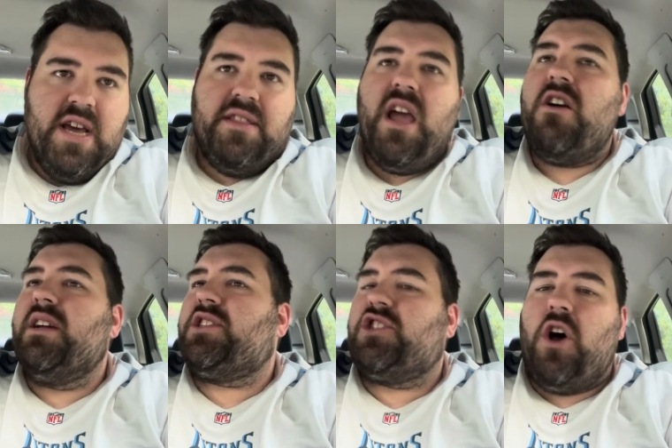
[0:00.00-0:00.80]
There
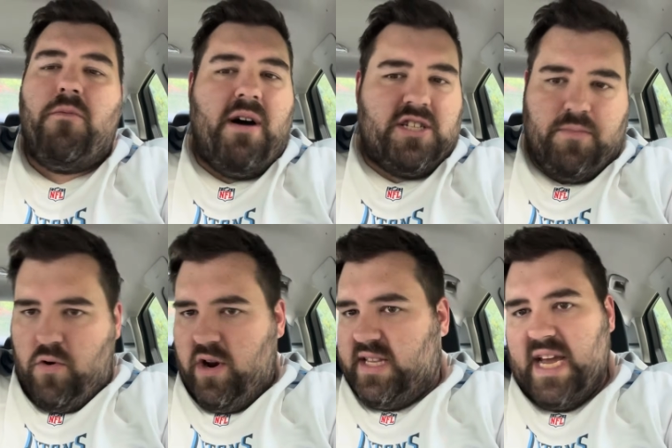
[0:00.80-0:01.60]
is so much
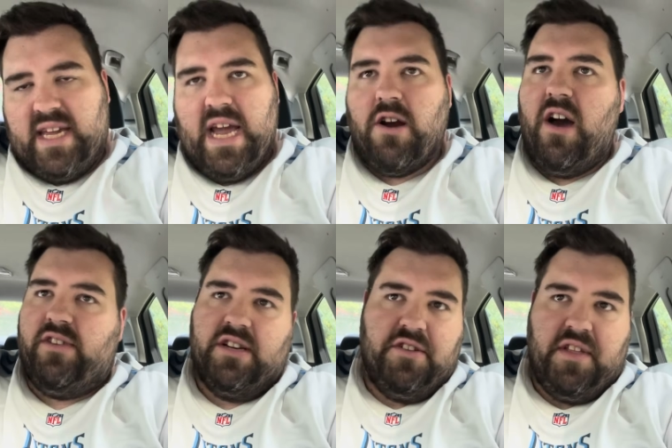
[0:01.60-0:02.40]
more to take care of
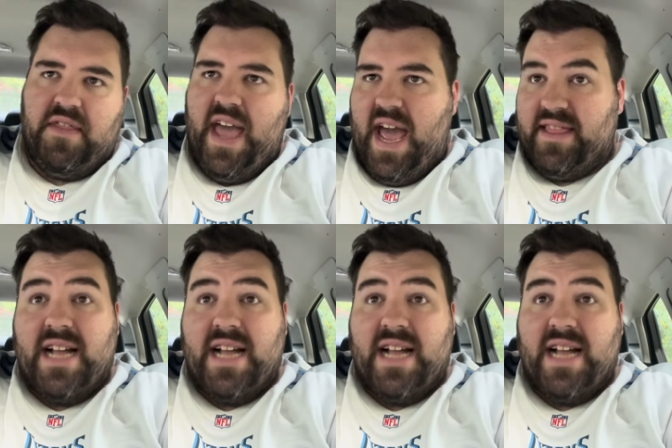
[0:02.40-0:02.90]
other than that.